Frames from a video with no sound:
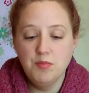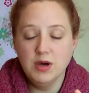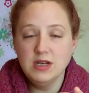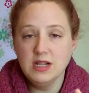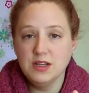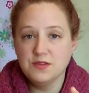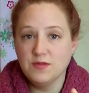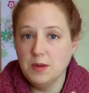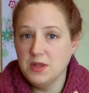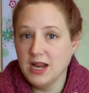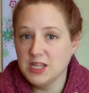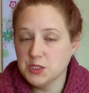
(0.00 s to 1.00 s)
bundle it
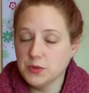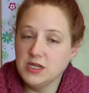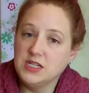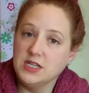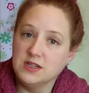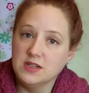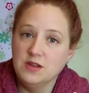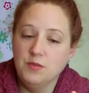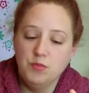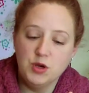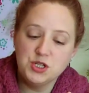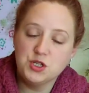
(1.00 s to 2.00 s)
from the last one you did,
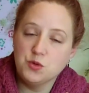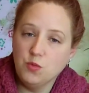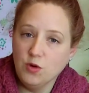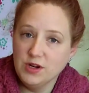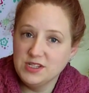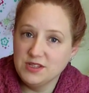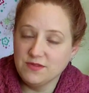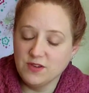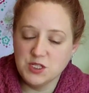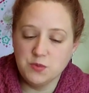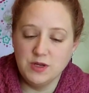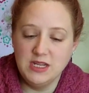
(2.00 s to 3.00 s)
push towards the
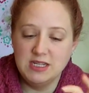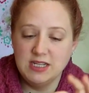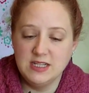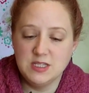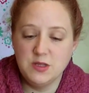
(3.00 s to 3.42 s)
first one you did,